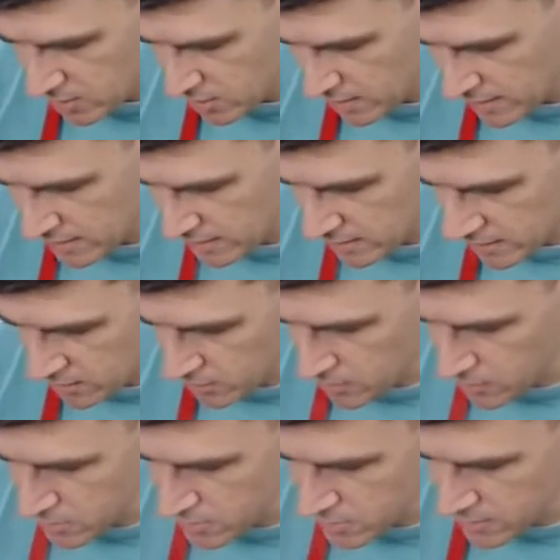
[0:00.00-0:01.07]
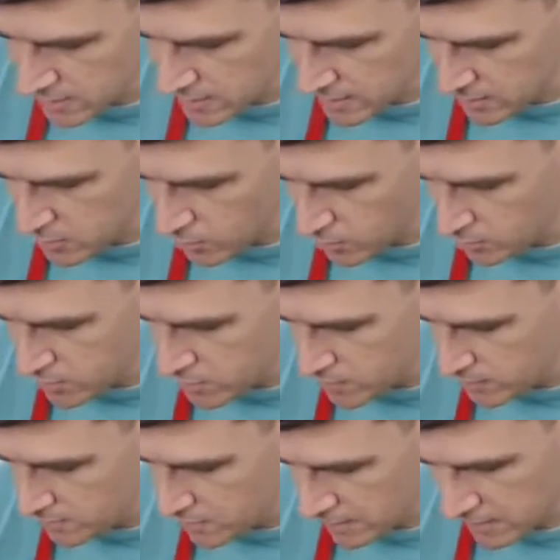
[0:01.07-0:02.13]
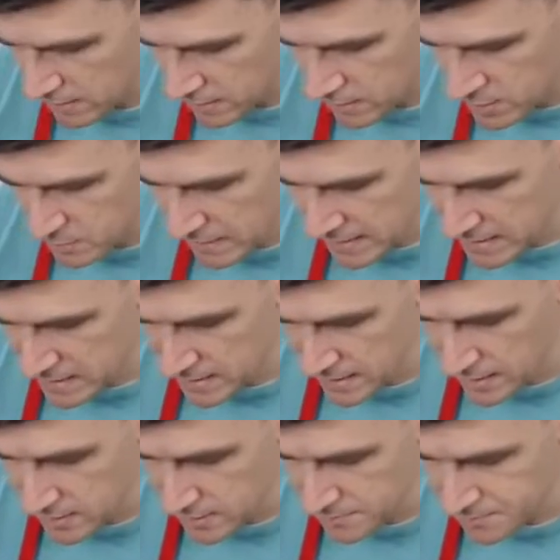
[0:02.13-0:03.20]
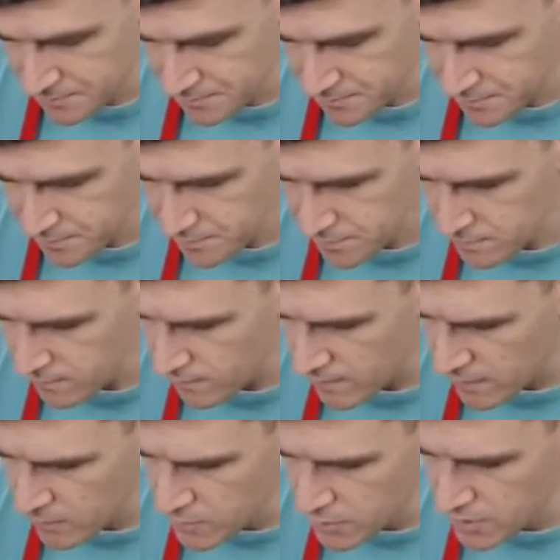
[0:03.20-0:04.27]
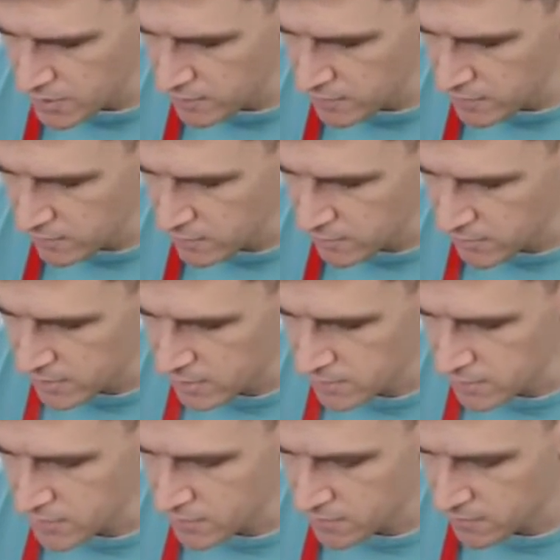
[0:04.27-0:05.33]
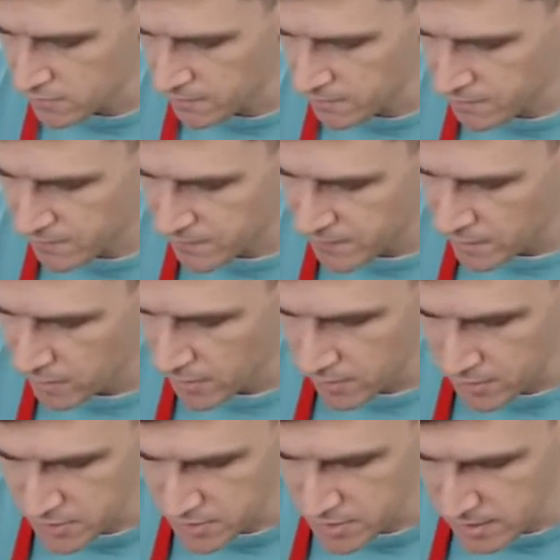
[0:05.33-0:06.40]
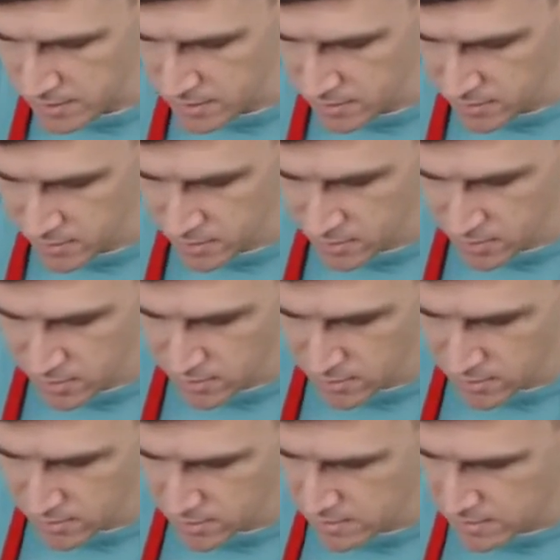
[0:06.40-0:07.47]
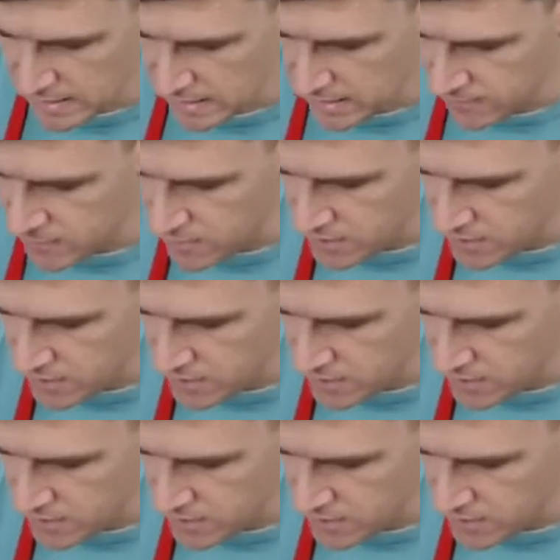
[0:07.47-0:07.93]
Like, I always get torn between picking the spices out or just leaving them in, because quite honestly, like, if you